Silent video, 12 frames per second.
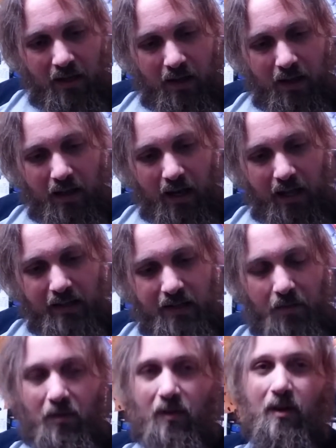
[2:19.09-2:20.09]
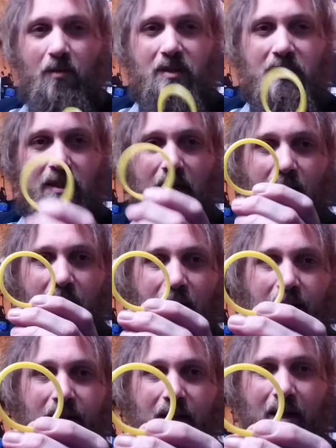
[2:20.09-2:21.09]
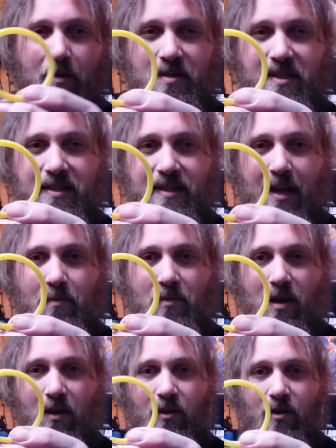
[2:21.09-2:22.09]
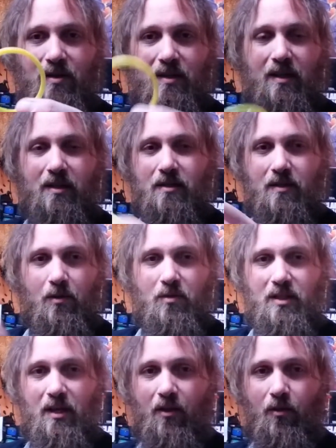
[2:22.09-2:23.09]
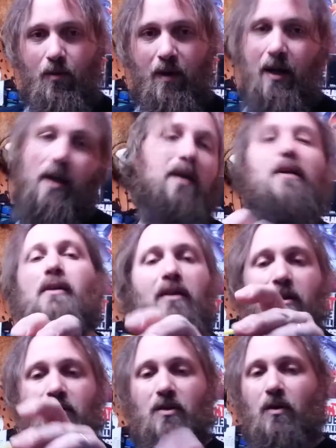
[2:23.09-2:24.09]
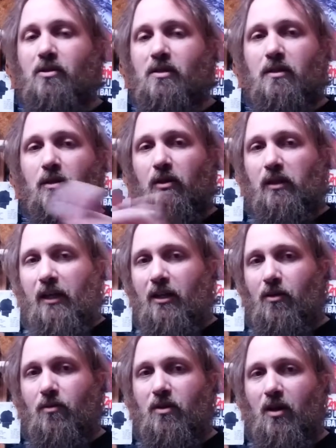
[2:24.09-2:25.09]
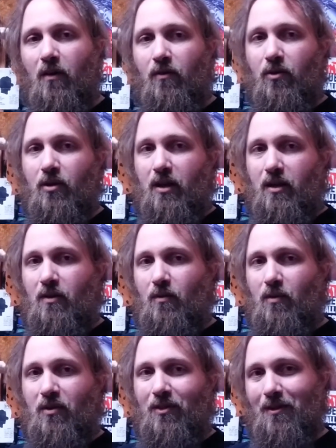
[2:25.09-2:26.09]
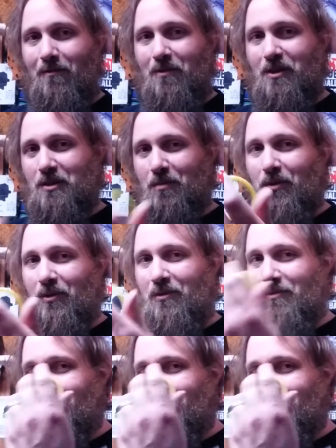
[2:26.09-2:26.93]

it had something that it would set on and it was the same color as this and there was another ring. So it just looked like you'd covered it with the invisible.